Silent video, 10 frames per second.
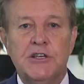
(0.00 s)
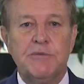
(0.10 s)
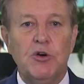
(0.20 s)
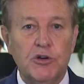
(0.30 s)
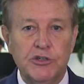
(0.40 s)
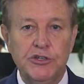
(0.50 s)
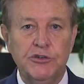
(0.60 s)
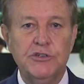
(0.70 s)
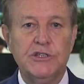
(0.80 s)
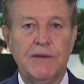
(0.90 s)
Some more good
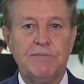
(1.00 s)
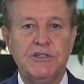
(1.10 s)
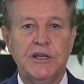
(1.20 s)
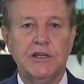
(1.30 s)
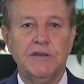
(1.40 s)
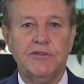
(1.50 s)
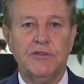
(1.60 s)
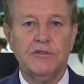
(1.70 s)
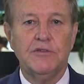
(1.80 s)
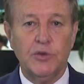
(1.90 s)
news, and particularly
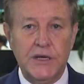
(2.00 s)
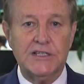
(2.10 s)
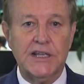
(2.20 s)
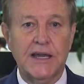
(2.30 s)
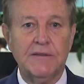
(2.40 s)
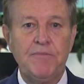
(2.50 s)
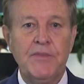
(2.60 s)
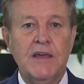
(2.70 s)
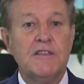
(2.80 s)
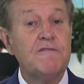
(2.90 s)
for Queensland,
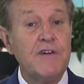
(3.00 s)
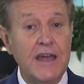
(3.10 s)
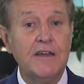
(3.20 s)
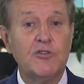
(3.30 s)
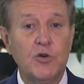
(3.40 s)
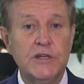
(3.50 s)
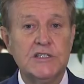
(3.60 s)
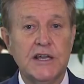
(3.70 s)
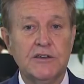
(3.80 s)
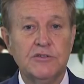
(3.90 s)
the value of
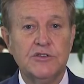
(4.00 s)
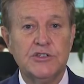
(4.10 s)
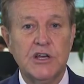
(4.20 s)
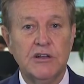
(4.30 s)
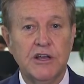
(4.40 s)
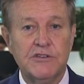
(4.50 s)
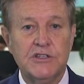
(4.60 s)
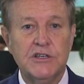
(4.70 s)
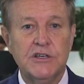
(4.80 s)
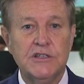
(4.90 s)
Queensland goods sold
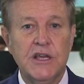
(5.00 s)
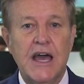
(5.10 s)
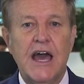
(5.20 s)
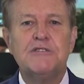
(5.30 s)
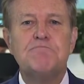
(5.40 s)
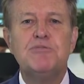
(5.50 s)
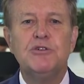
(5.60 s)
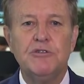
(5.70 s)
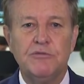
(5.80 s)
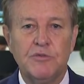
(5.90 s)
overseas has
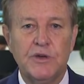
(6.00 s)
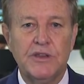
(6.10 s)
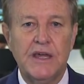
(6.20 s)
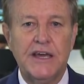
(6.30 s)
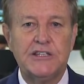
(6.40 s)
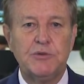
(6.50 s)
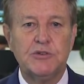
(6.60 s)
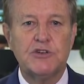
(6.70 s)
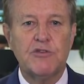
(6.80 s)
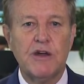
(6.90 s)
boomed, with
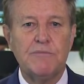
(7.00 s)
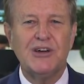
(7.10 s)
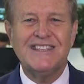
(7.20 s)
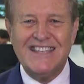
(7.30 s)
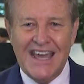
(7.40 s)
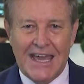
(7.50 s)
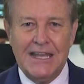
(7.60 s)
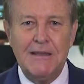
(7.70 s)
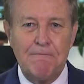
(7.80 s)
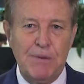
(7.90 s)
exports growing by
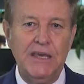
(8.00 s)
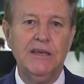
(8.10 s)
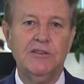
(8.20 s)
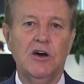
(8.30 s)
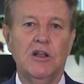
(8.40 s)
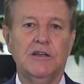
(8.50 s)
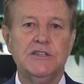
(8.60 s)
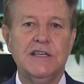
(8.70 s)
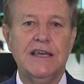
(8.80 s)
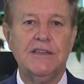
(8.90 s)
$10 billion
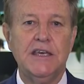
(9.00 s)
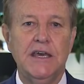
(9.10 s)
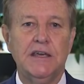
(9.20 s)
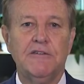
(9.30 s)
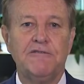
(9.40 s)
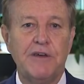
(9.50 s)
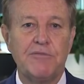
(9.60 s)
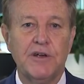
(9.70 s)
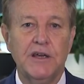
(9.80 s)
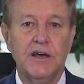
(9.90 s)
in the year to
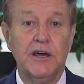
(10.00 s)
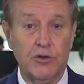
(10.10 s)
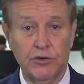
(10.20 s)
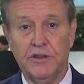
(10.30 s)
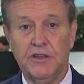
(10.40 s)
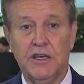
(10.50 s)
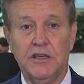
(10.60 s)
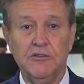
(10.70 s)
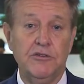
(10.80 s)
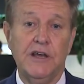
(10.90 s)
February, according to
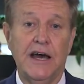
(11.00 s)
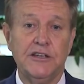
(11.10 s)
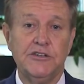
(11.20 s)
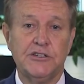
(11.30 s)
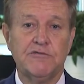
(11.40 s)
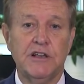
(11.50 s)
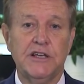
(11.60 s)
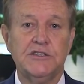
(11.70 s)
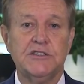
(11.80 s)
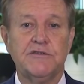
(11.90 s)
the new data just
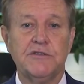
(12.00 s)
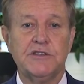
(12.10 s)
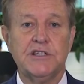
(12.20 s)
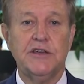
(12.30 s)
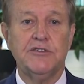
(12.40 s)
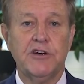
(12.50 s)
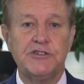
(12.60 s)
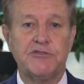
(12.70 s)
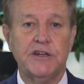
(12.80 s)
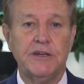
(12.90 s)
released from the State
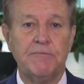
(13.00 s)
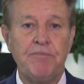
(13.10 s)
Treasury.